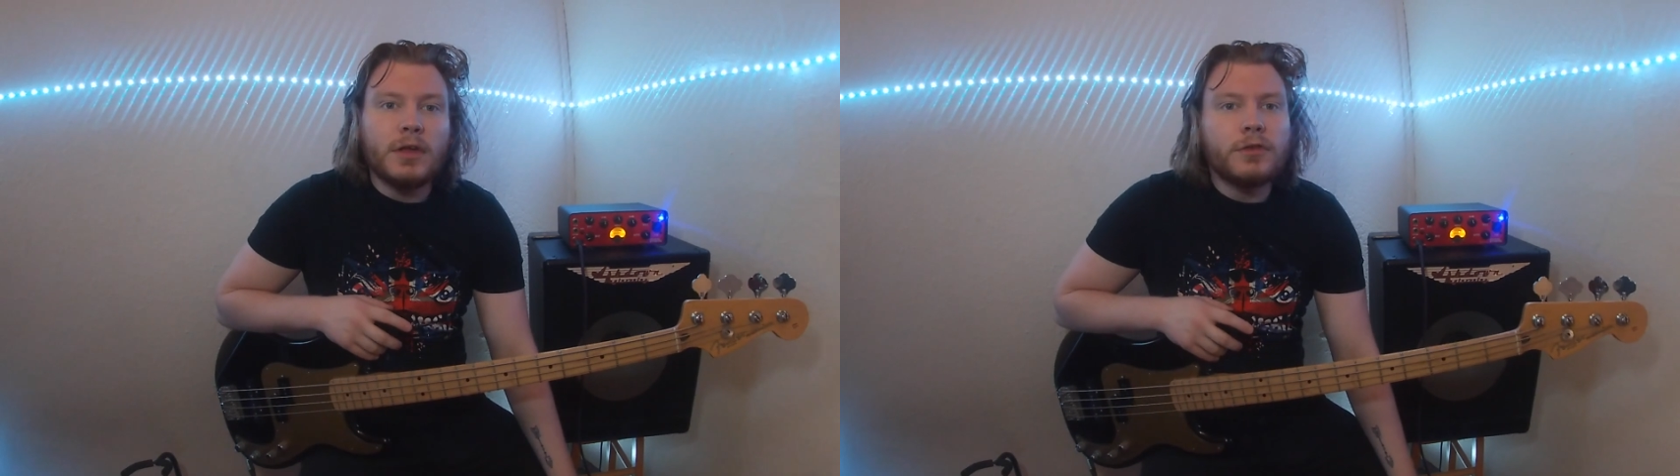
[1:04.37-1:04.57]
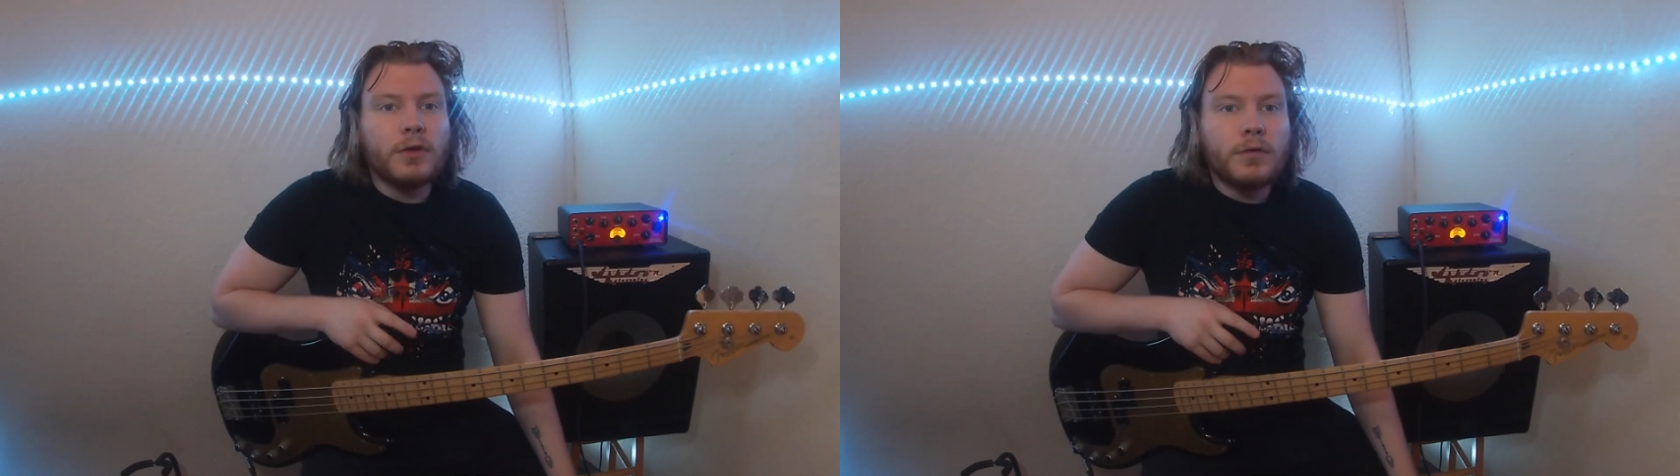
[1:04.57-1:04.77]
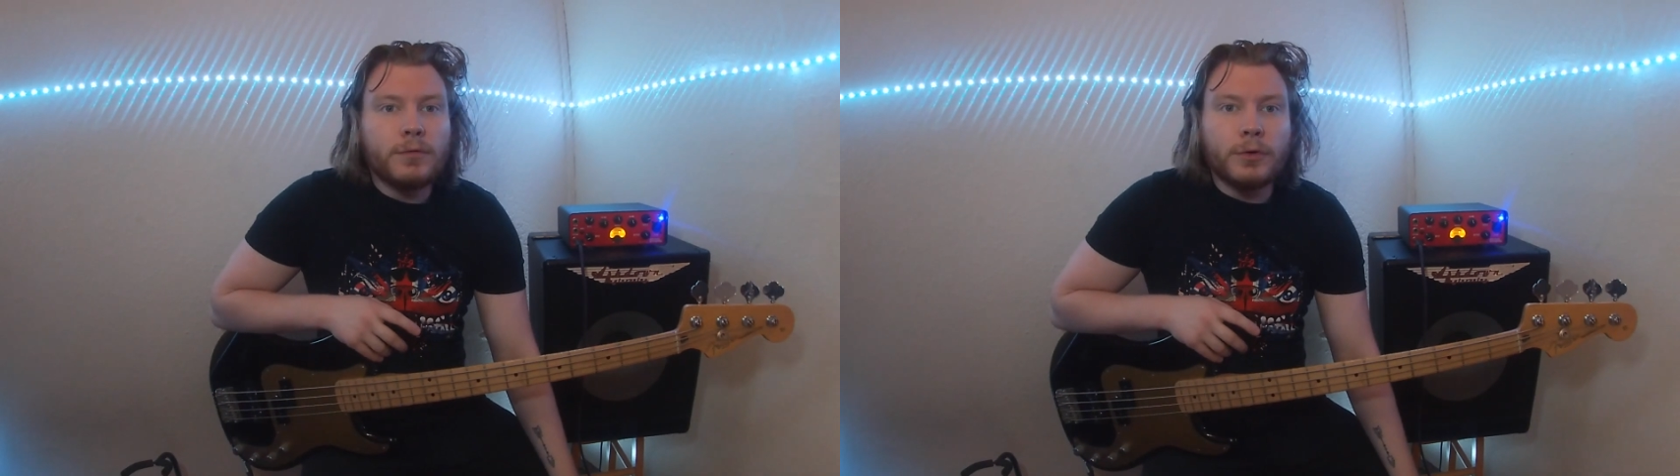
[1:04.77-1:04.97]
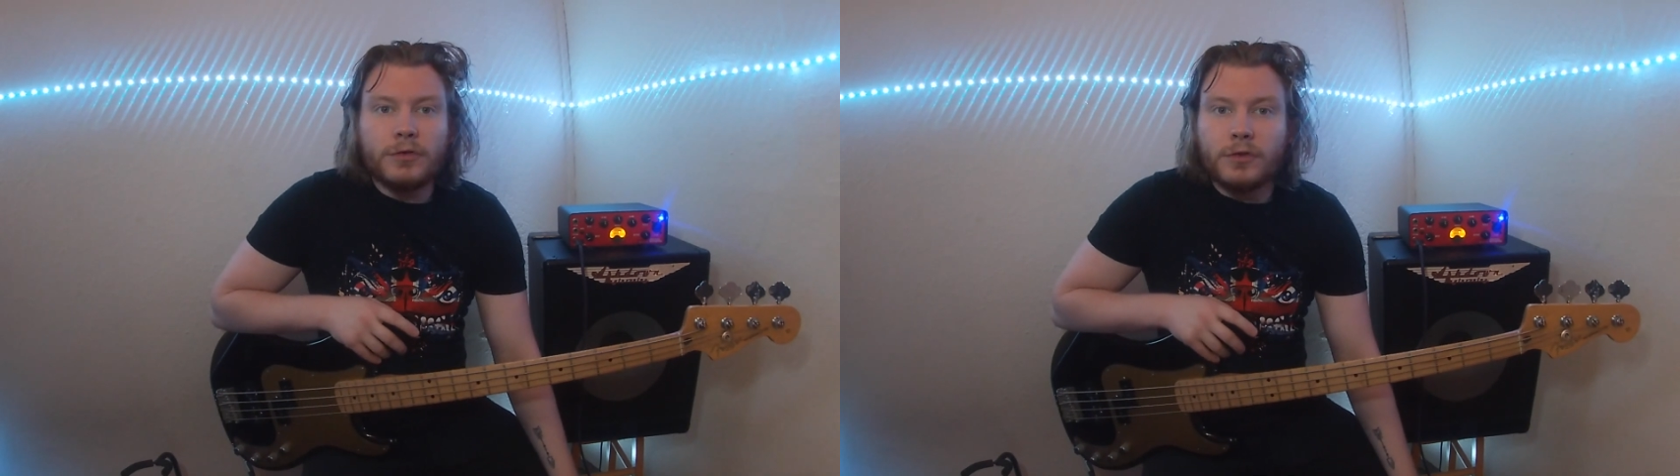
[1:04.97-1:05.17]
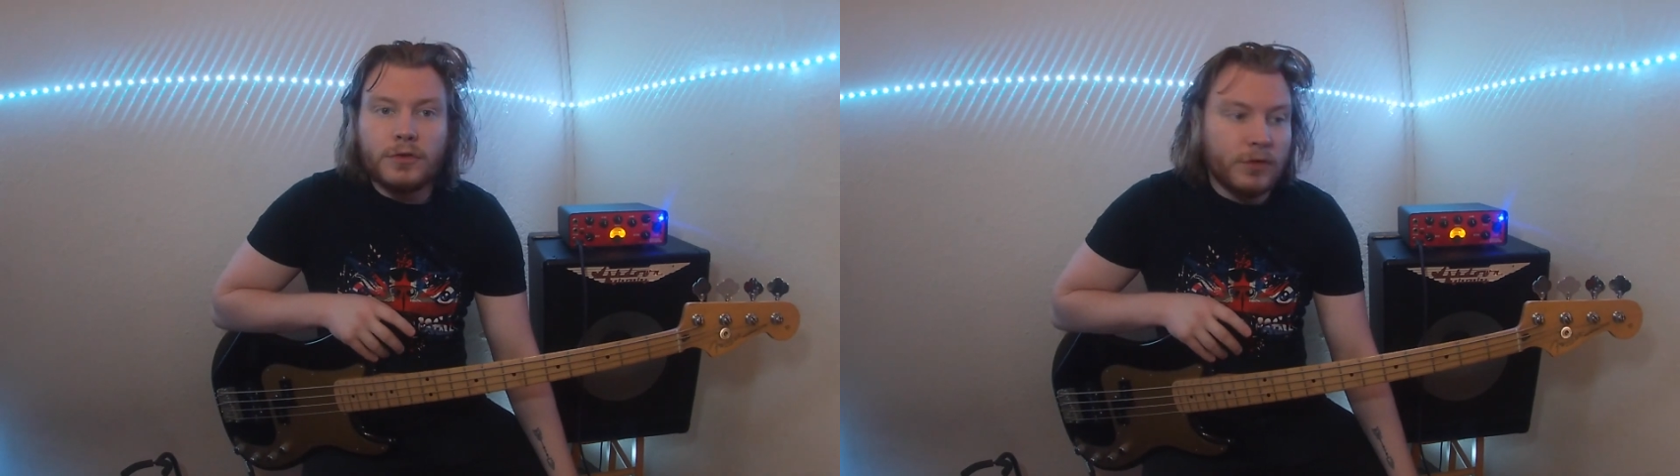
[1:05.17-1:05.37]
is, for
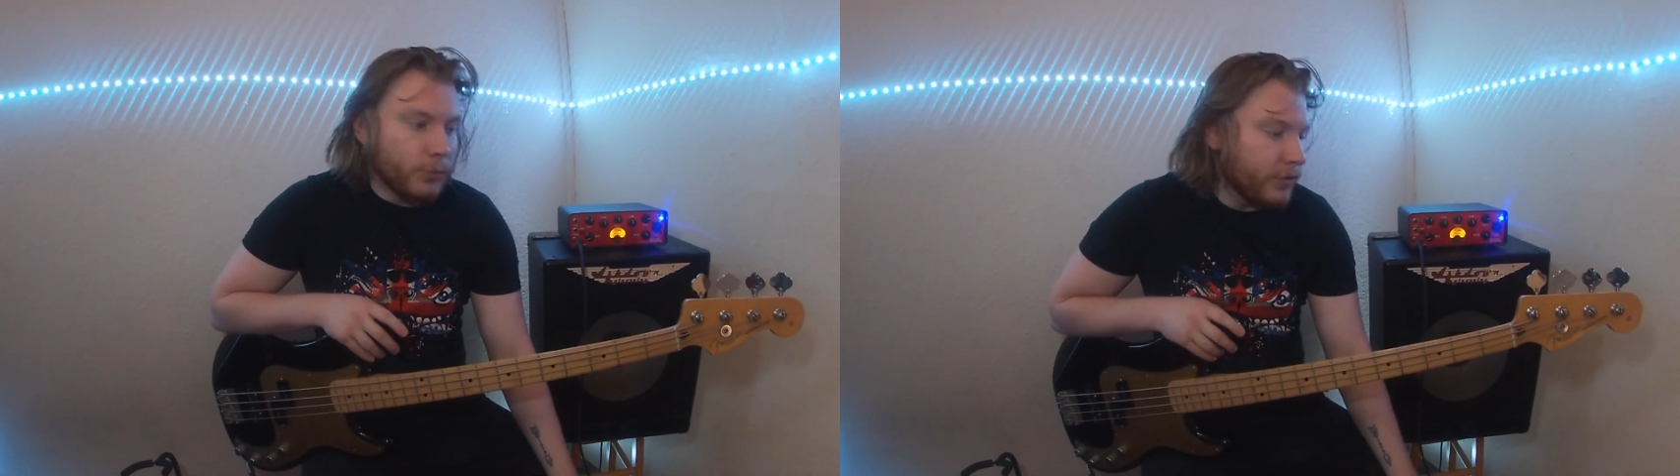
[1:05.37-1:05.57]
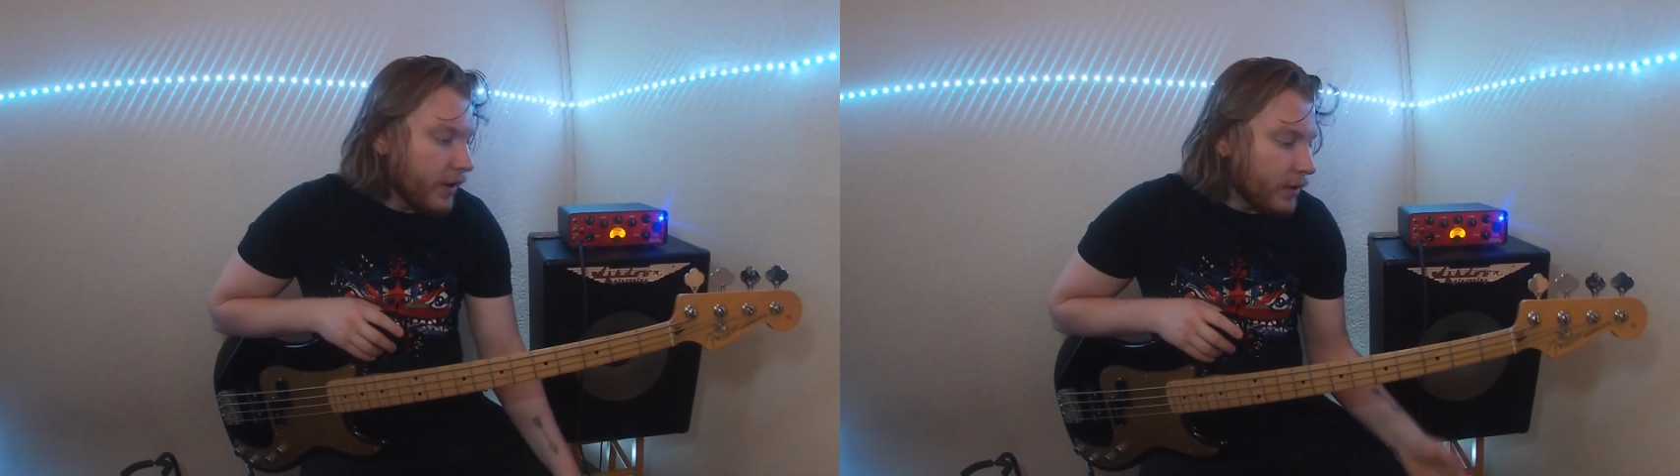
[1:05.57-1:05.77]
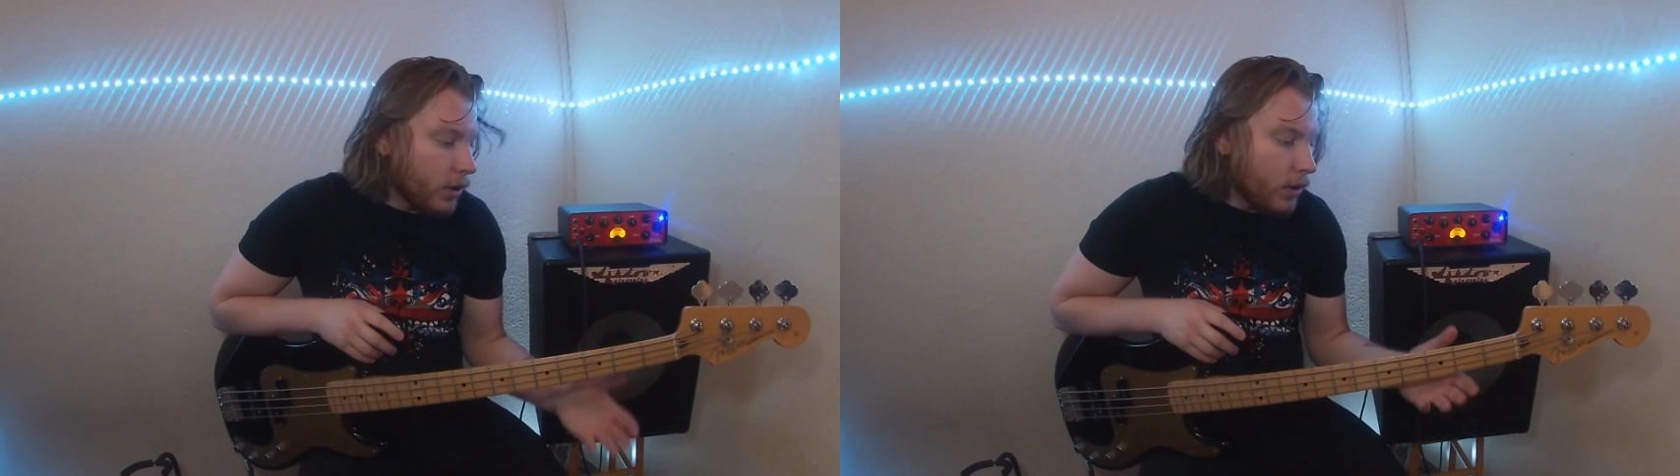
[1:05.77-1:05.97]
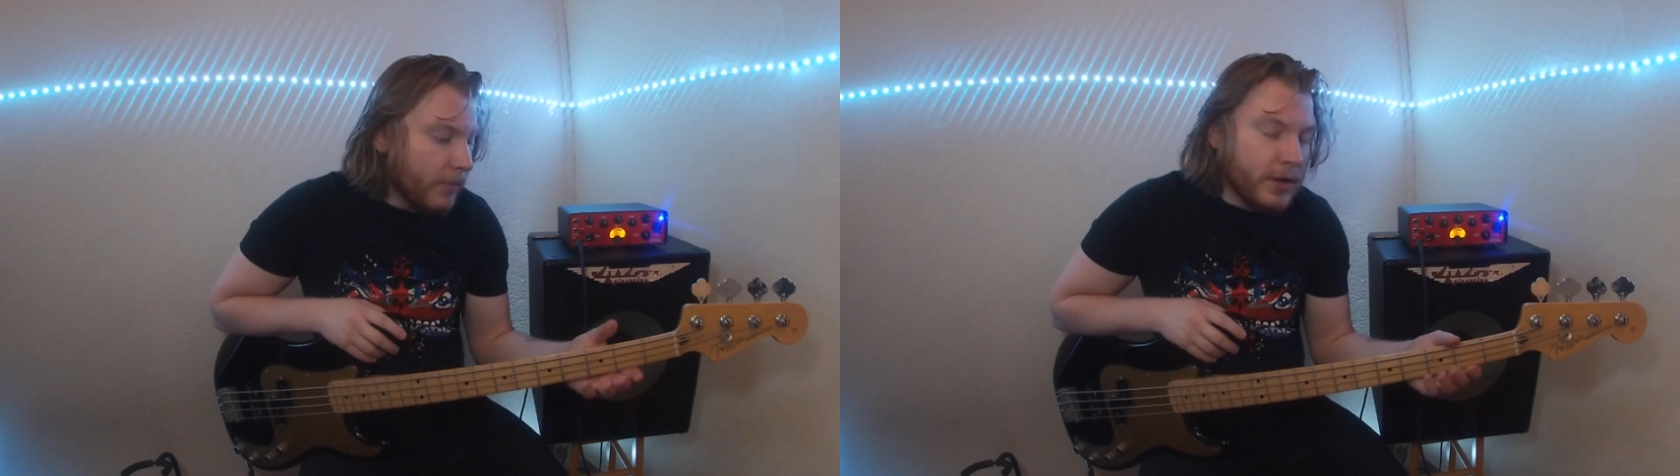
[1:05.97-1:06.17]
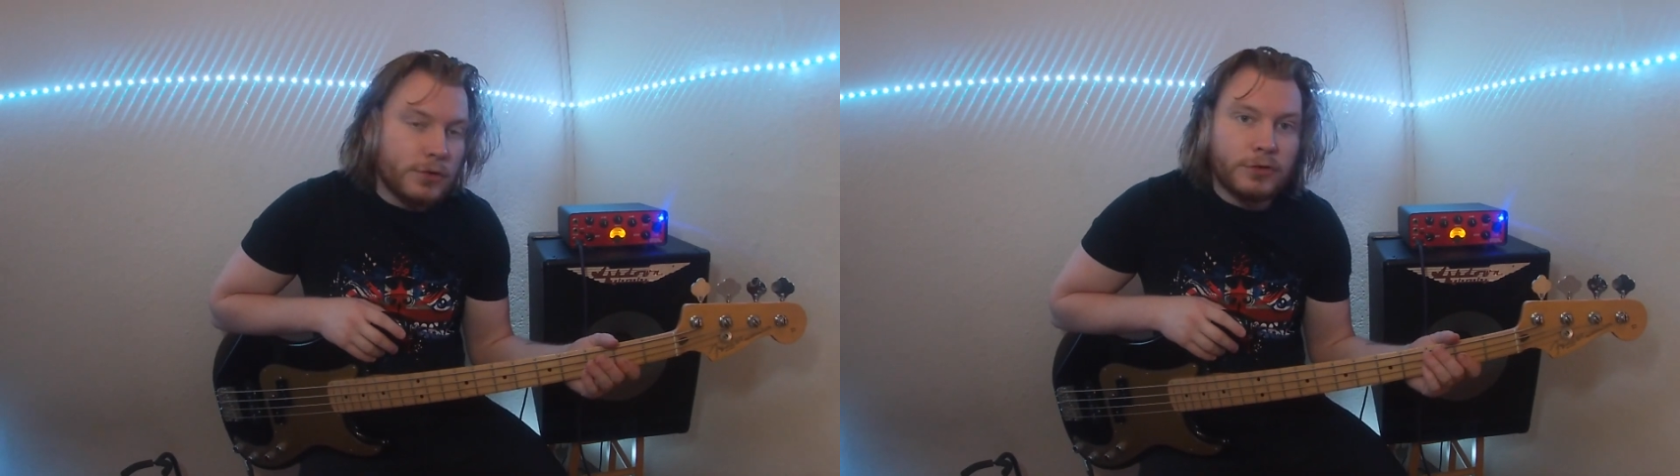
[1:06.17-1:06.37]
instance, if we take our
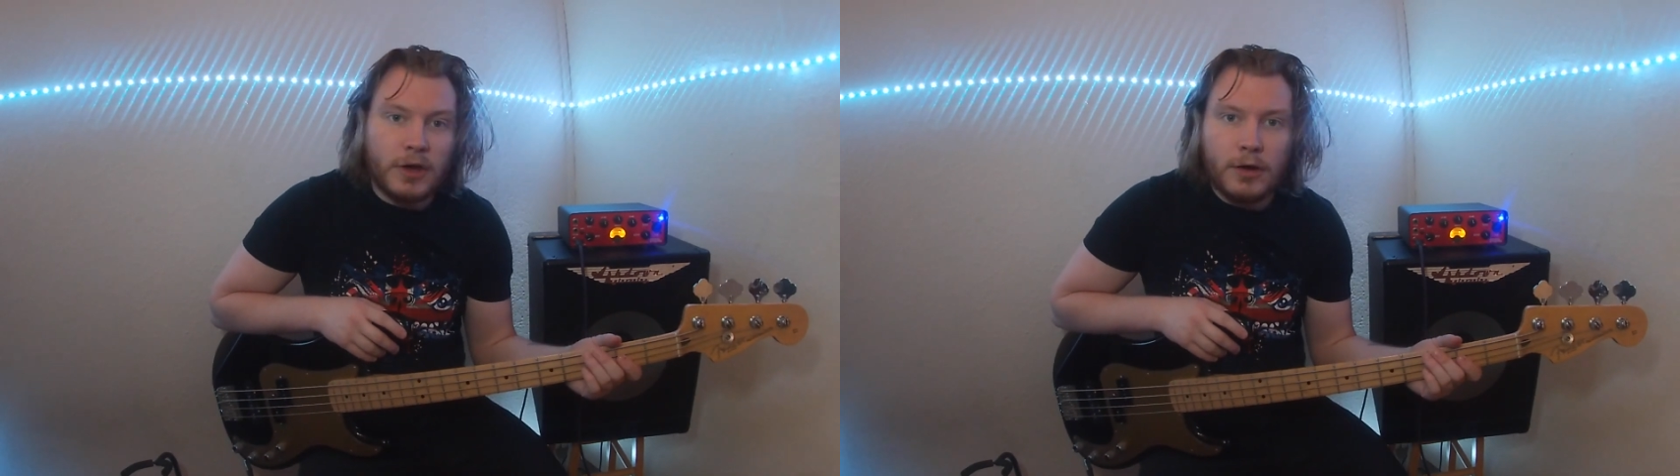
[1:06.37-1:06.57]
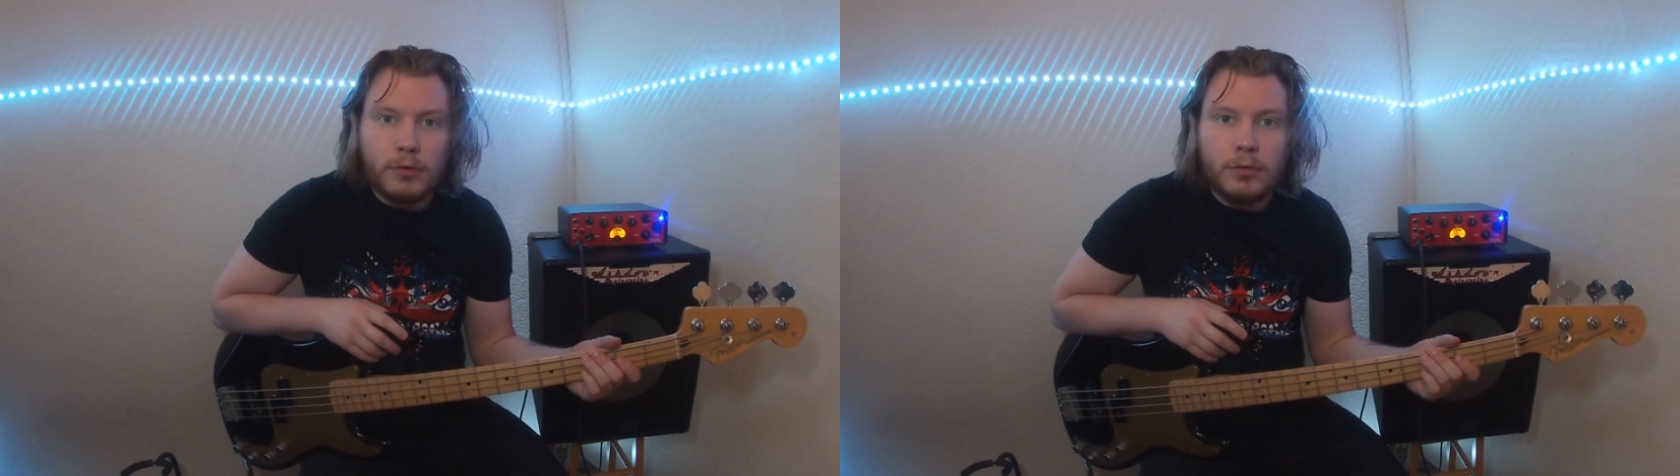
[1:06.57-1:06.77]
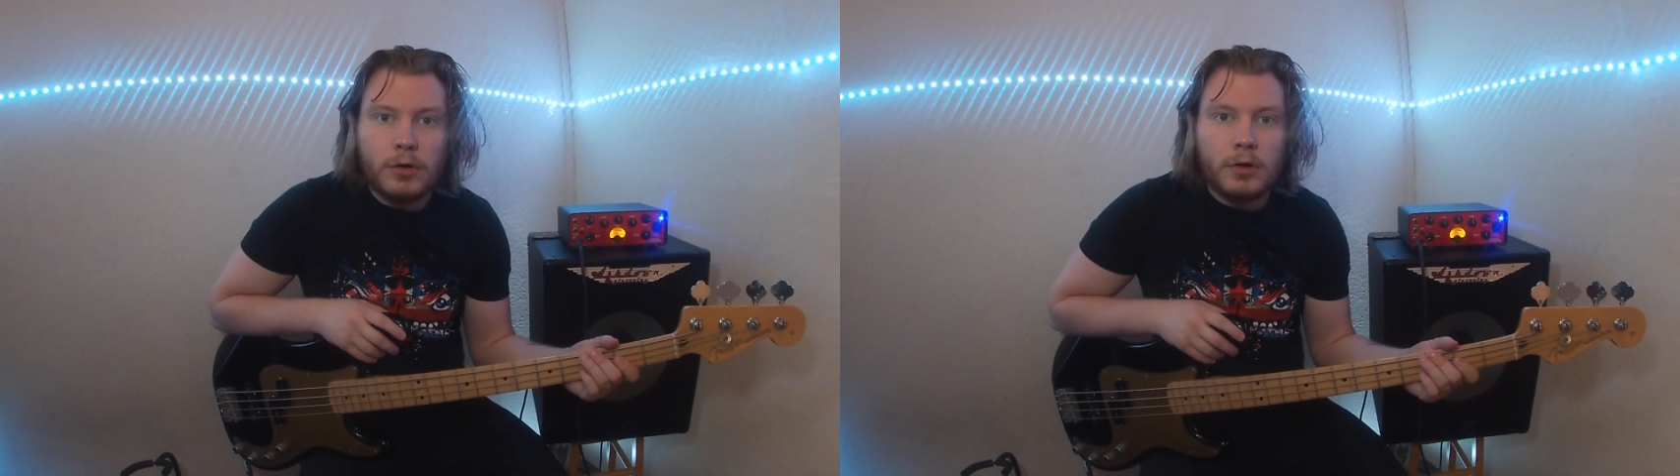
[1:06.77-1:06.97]
major scale,